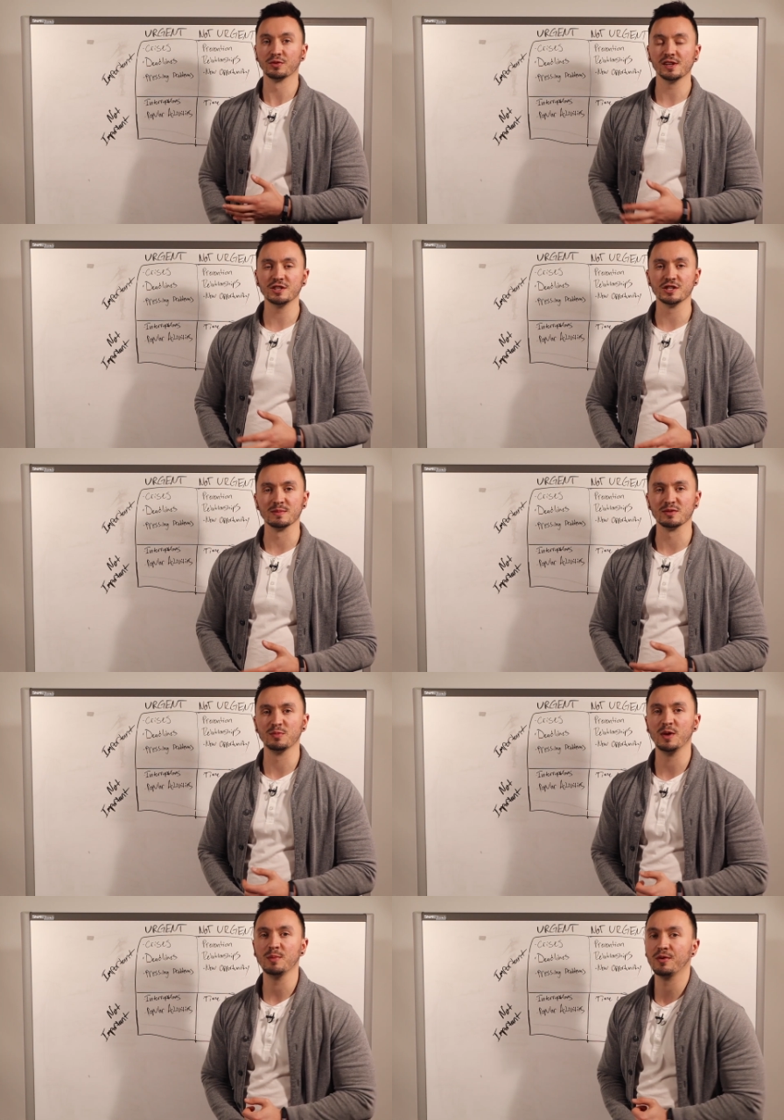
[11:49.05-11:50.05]
relationships
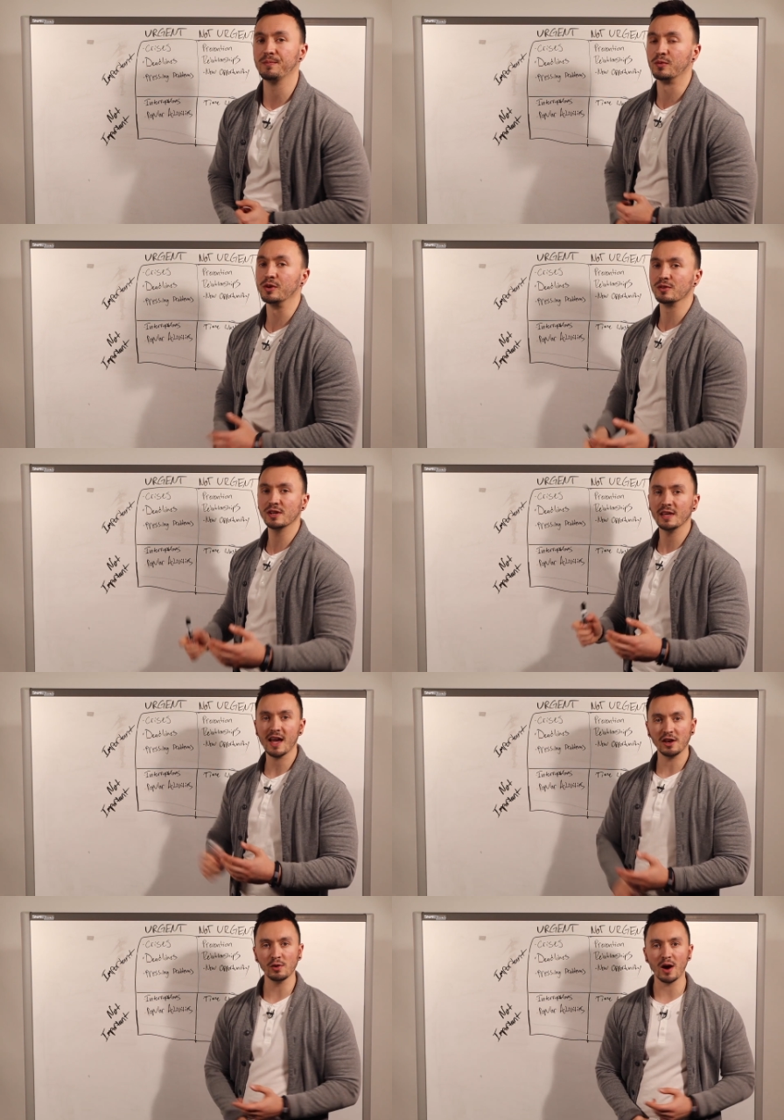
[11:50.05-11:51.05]
with people, when you're looking
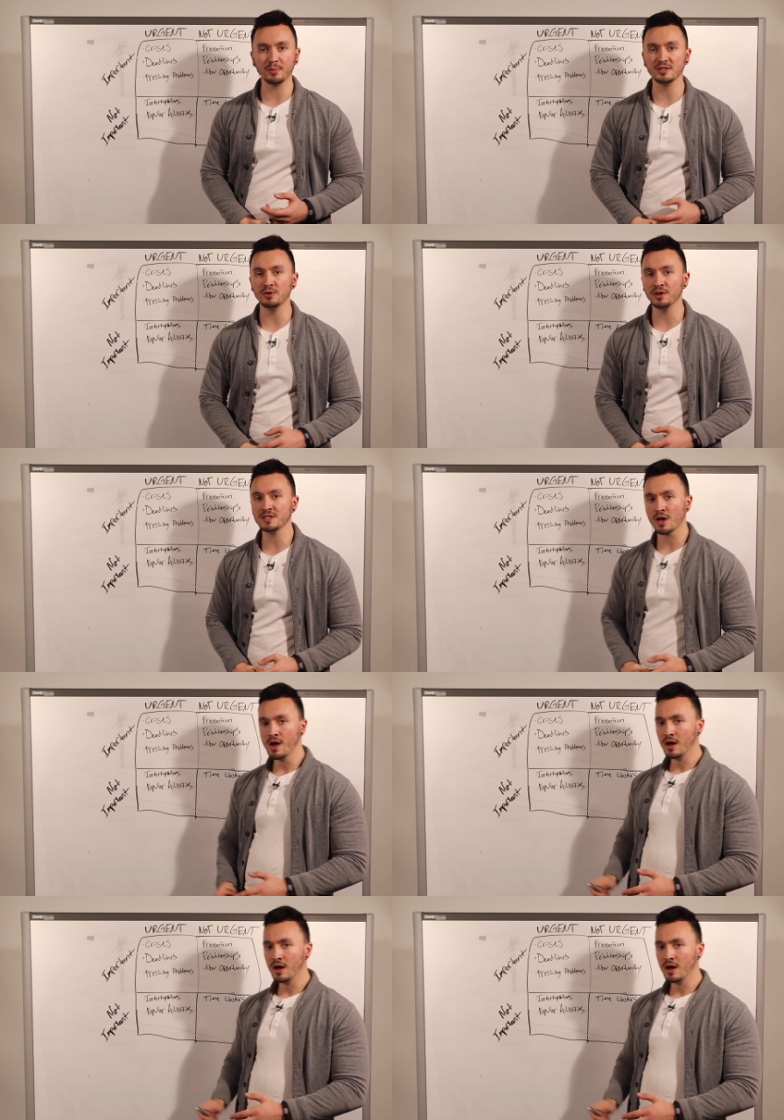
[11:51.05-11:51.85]
at new opportunities,